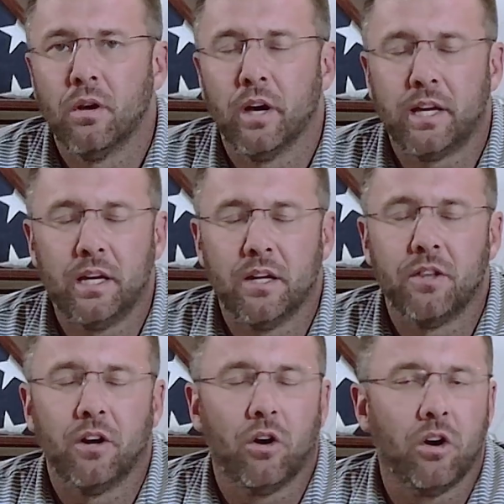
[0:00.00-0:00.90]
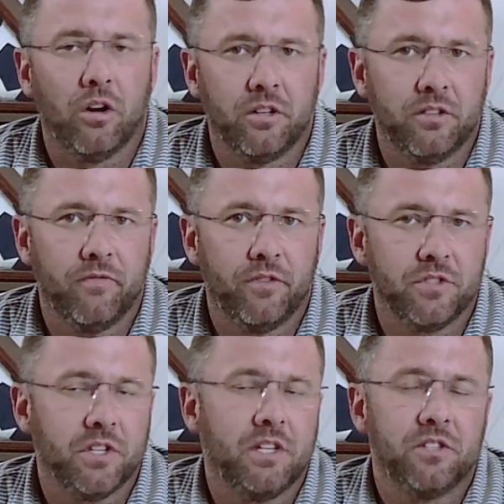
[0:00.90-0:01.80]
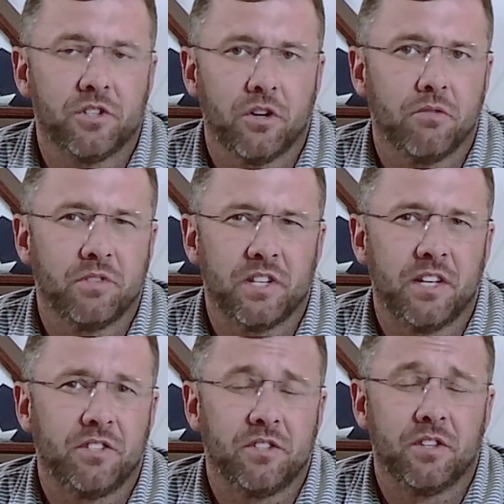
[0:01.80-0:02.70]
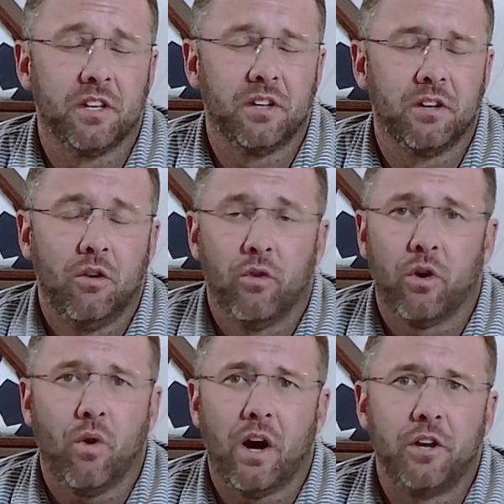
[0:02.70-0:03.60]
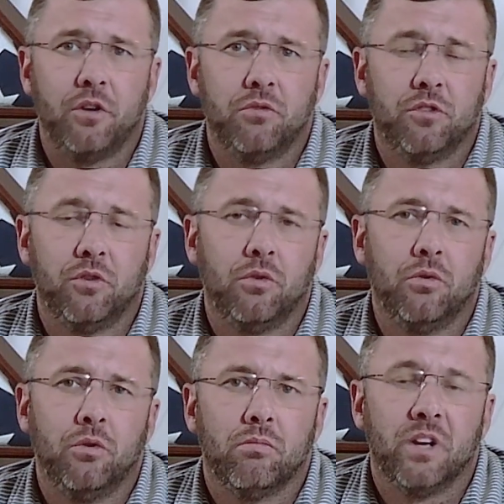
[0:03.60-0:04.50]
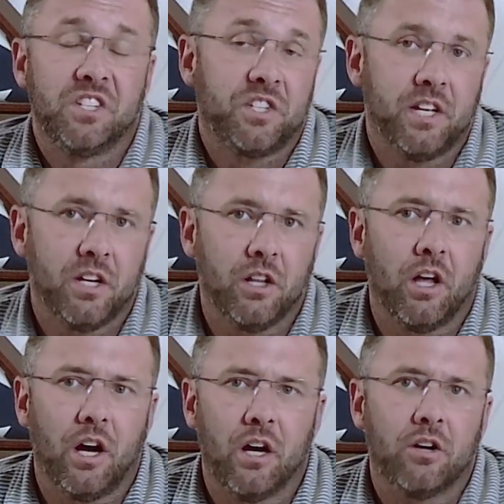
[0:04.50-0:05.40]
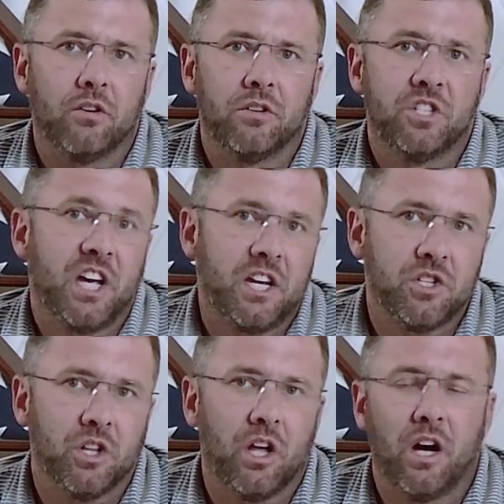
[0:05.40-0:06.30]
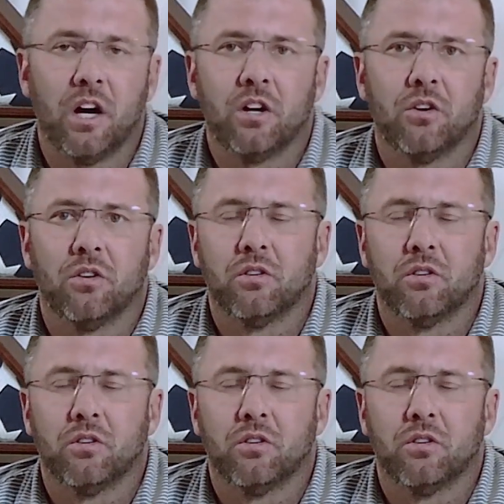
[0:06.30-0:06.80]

Again, there are unforeseen circumstances that require you to extend a lock or change a lock or